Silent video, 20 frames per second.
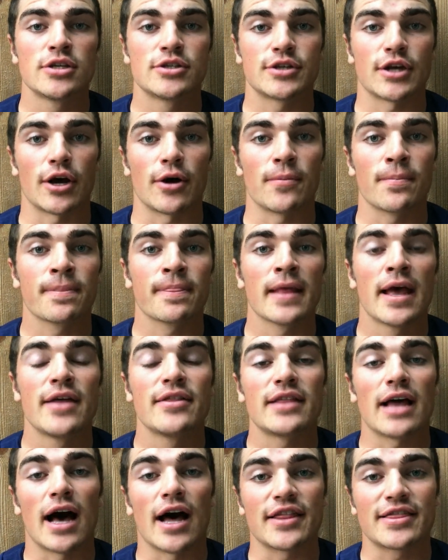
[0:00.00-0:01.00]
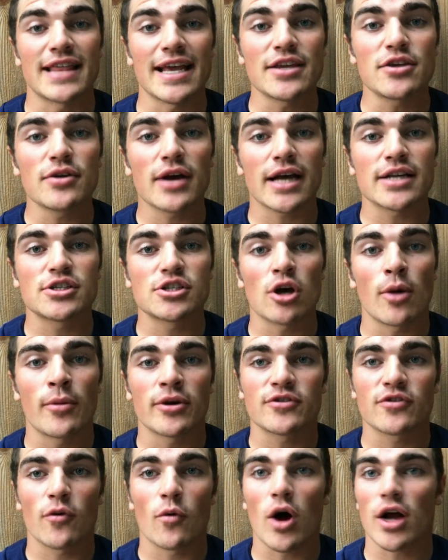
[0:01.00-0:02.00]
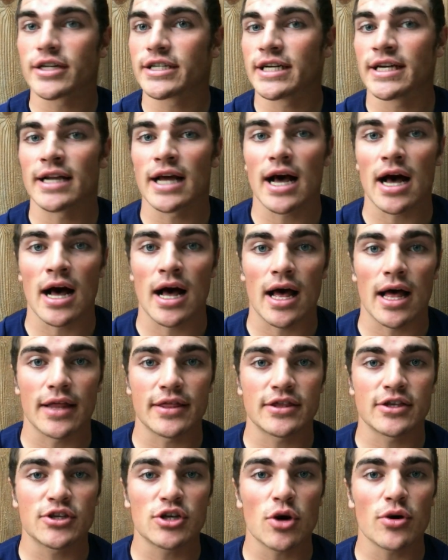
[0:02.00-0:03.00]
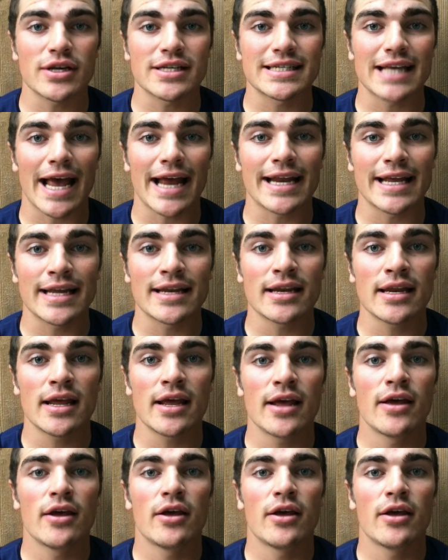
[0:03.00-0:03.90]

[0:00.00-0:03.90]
So uh, thank you guys so much for watching. Uh, so exciting.